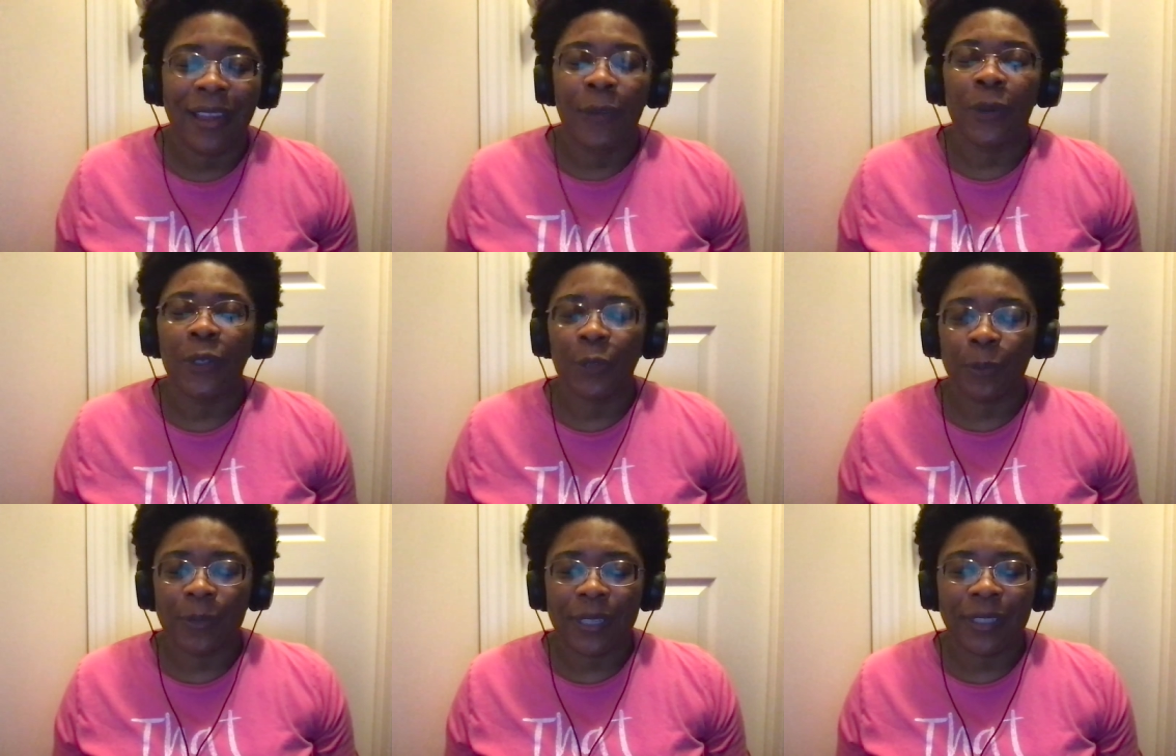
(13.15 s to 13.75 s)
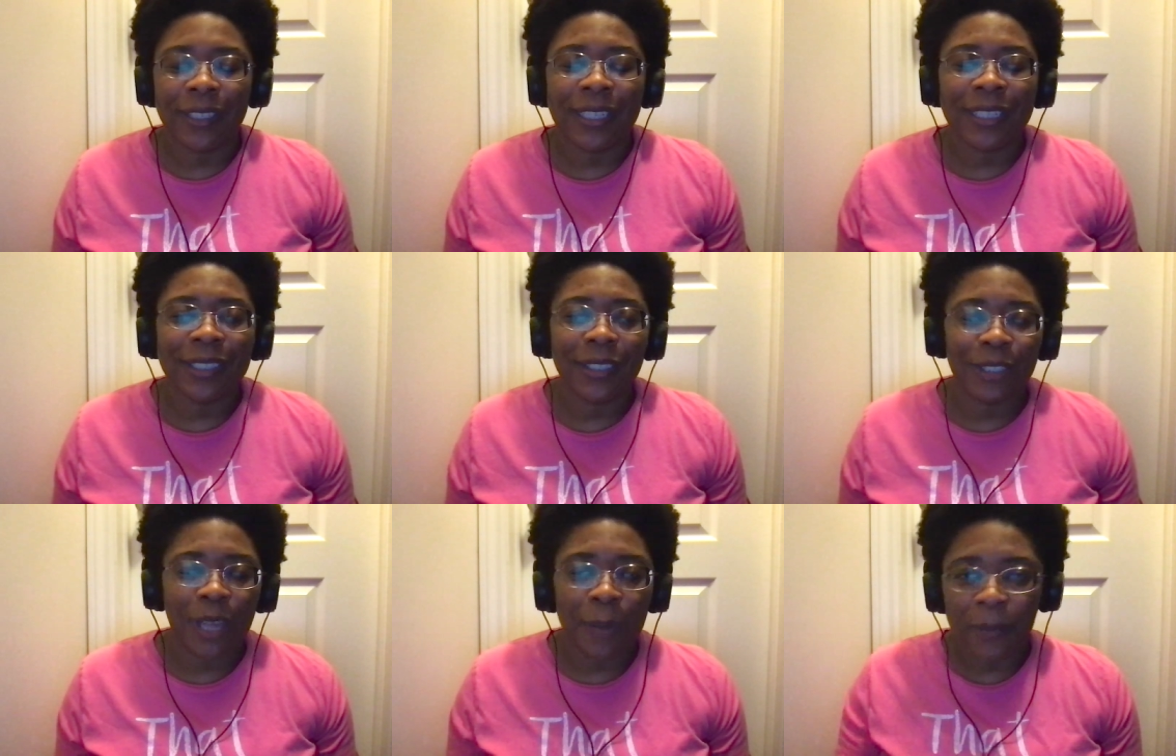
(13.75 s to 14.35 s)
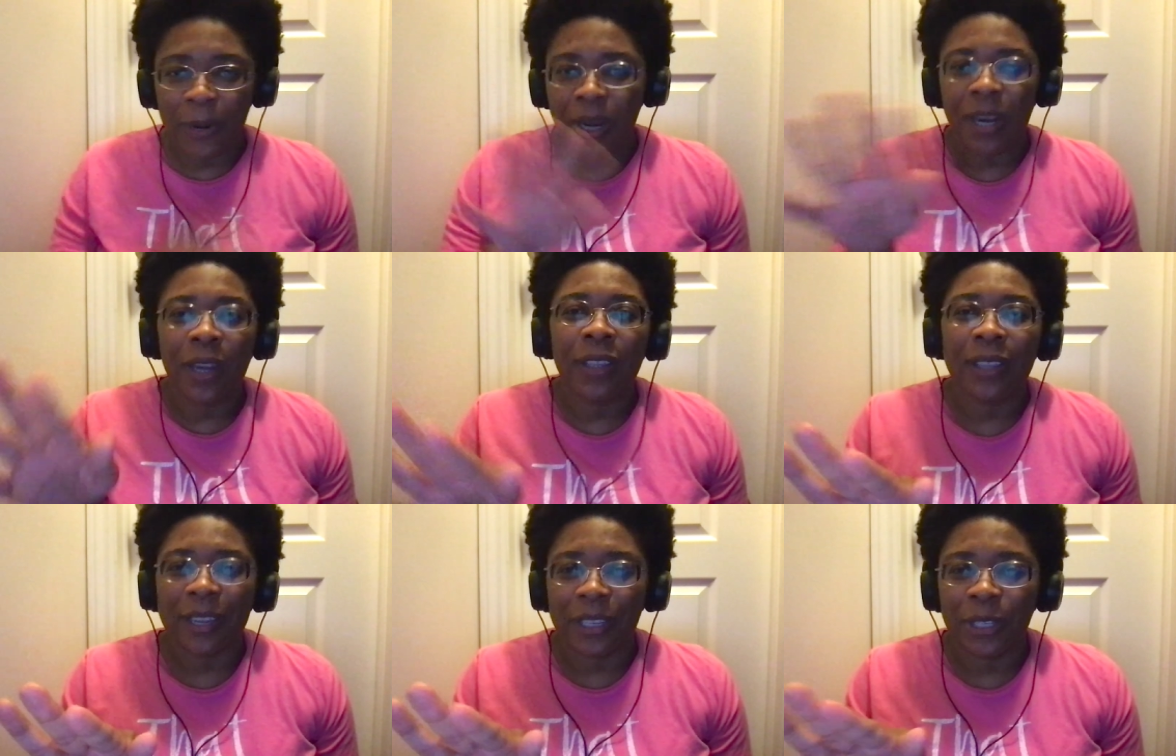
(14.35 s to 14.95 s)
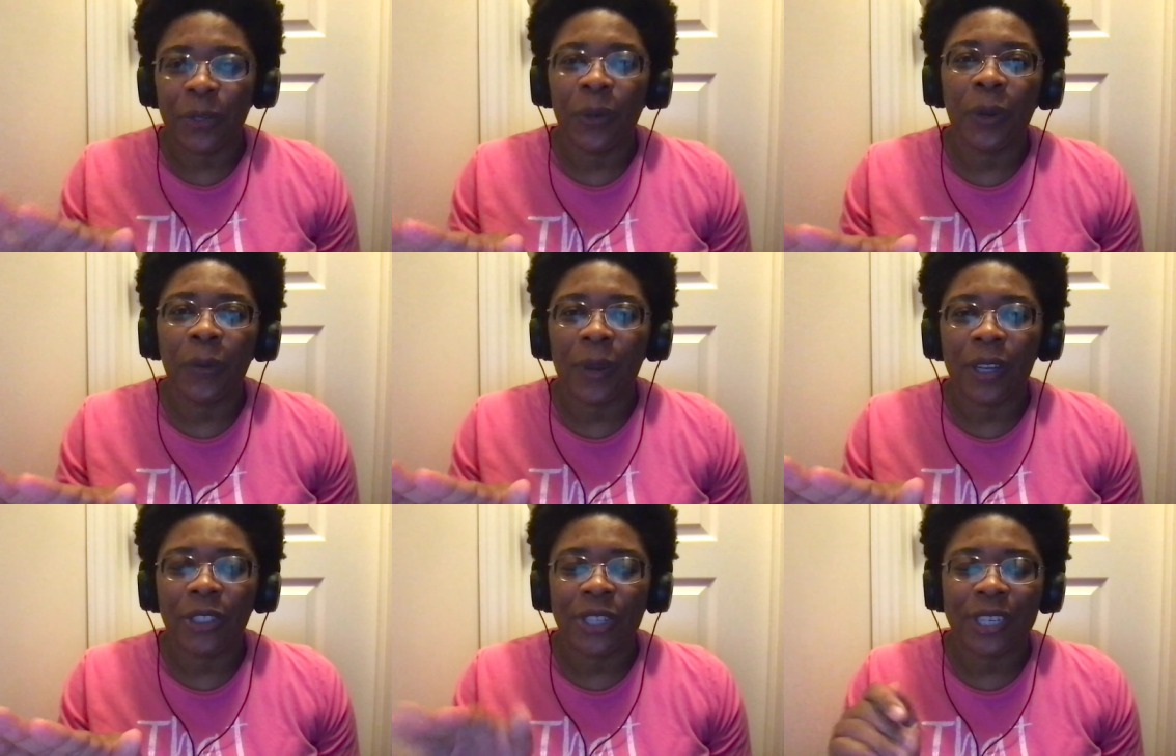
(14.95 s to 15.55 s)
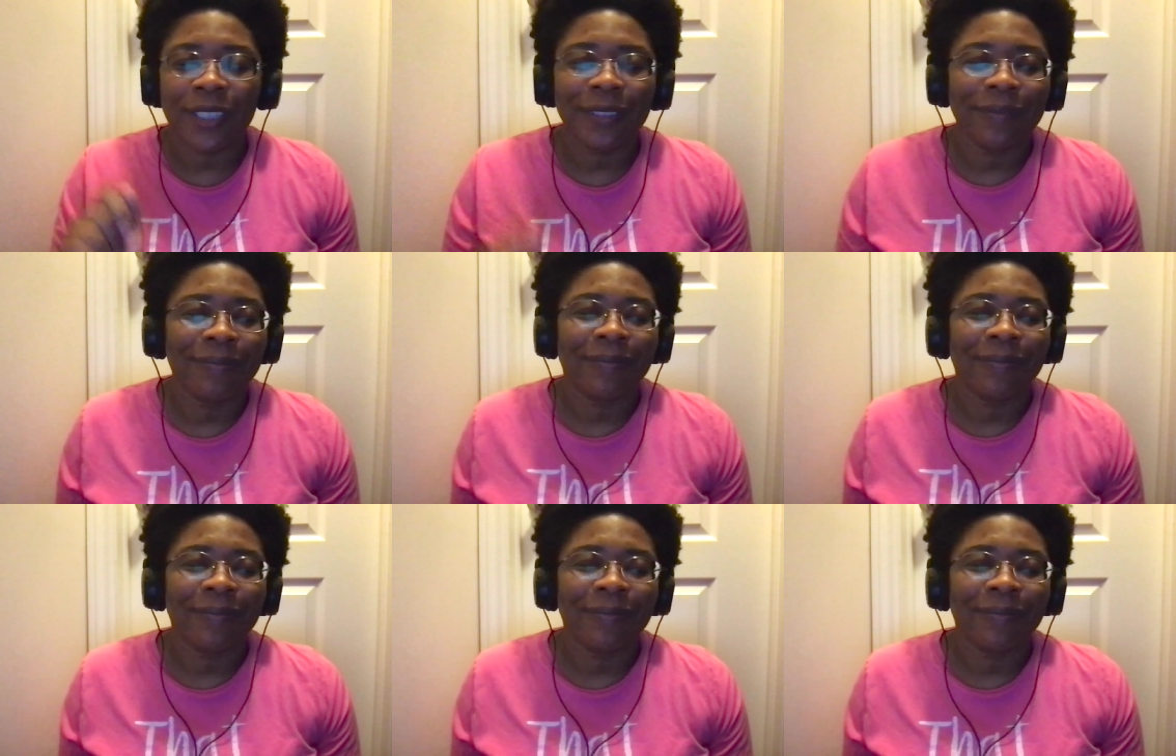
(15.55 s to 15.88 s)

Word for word: which will be linked somewhere that you are watching,